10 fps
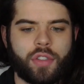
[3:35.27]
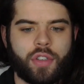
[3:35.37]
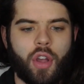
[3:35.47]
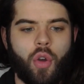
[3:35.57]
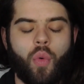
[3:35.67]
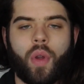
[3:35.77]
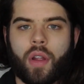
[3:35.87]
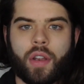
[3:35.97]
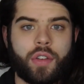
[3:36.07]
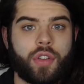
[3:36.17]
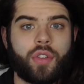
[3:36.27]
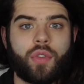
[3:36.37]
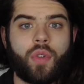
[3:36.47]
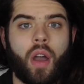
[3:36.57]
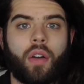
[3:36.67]
So we're gonna
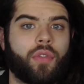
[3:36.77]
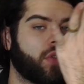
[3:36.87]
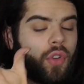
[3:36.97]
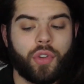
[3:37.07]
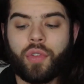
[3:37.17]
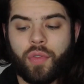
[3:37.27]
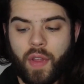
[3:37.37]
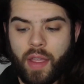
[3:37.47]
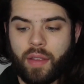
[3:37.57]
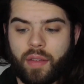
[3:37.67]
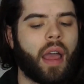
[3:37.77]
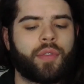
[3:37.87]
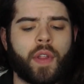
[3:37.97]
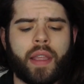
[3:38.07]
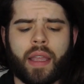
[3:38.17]
do a full new face. I
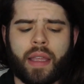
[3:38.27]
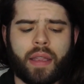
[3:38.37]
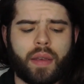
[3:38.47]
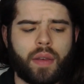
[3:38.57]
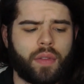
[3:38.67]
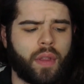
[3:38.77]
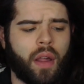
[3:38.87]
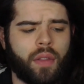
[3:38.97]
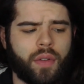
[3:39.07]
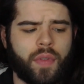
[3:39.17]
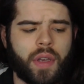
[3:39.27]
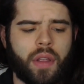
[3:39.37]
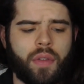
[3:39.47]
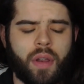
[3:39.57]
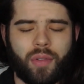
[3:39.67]
feel like in the other
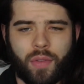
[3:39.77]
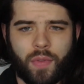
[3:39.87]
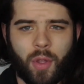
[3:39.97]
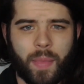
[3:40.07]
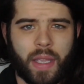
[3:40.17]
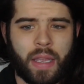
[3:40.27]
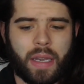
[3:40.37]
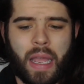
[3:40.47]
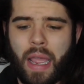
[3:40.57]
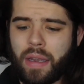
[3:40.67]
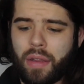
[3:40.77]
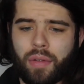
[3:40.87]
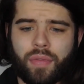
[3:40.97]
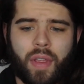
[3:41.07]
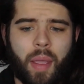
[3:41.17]
video that I was filming, it kind
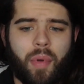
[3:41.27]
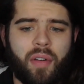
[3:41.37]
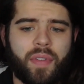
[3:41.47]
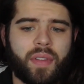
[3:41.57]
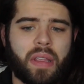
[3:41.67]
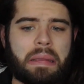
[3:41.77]
of came off as